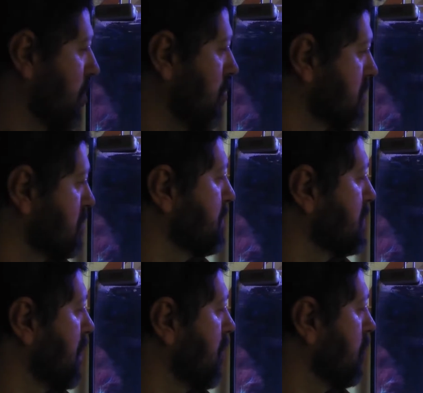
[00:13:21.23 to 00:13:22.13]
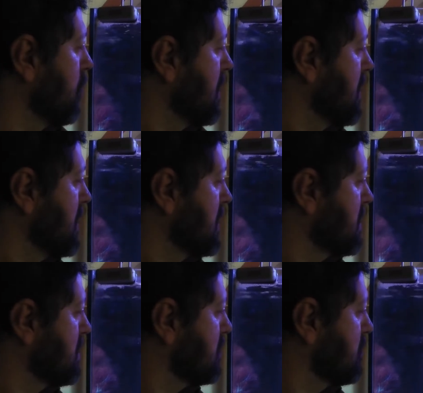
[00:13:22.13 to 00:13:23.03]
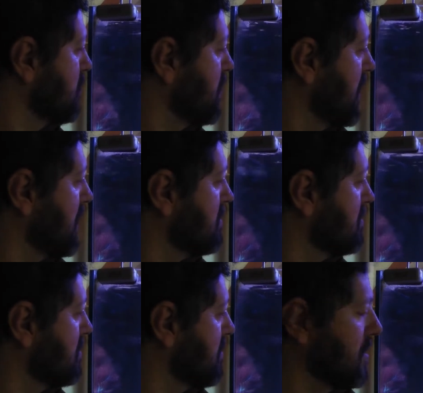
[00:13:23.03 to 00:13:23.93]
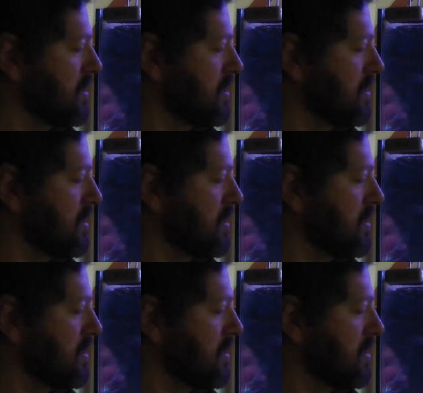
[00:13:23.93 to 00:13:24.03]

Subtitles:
corals below is create